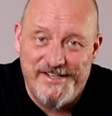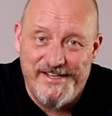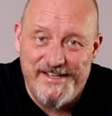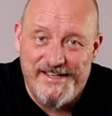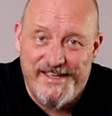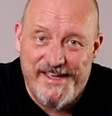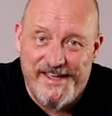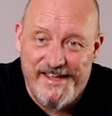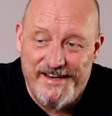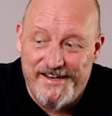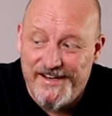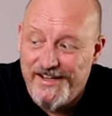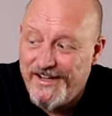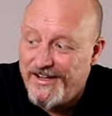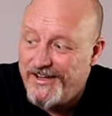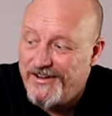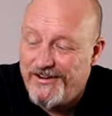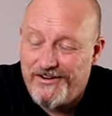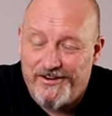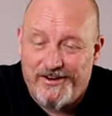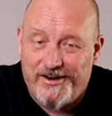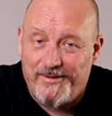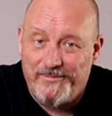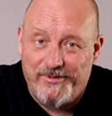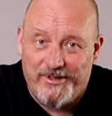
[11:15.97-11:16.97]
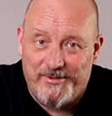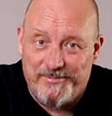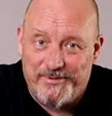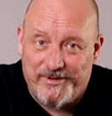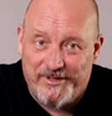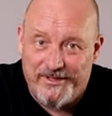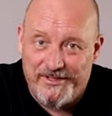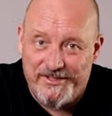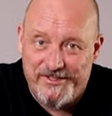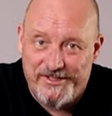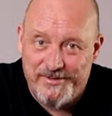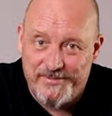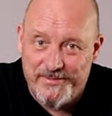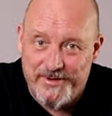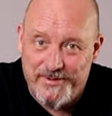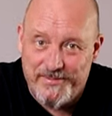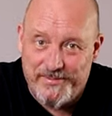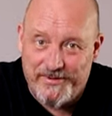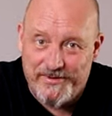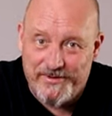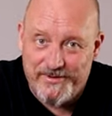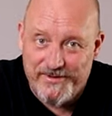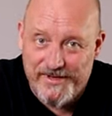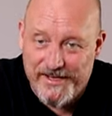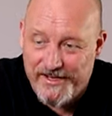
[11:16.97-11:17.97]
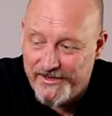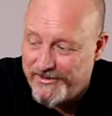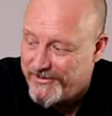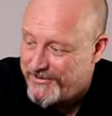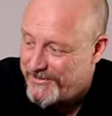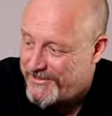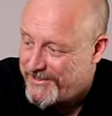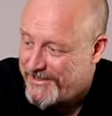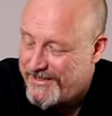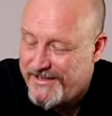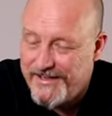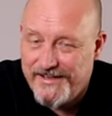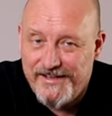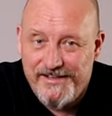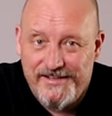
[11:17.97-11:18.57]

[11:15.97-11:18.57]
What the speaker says: you can. I'm not polishing my boil kettles.